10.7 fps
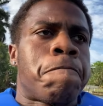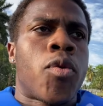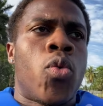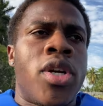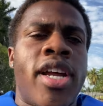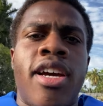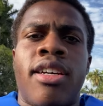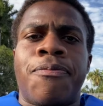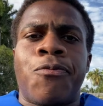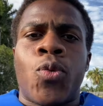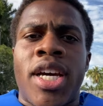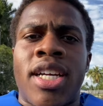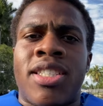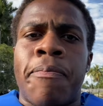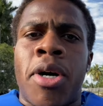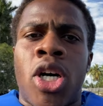one day when I get
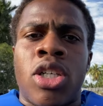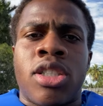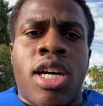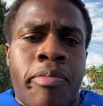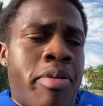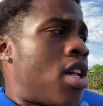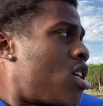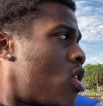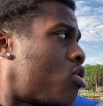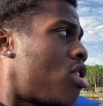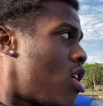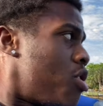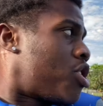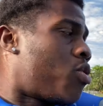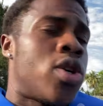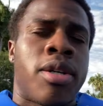some balls, I'll probably go to the
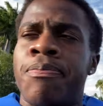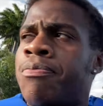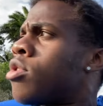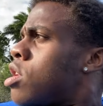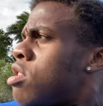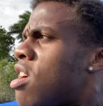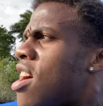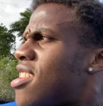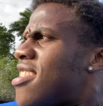ocean with him. Right?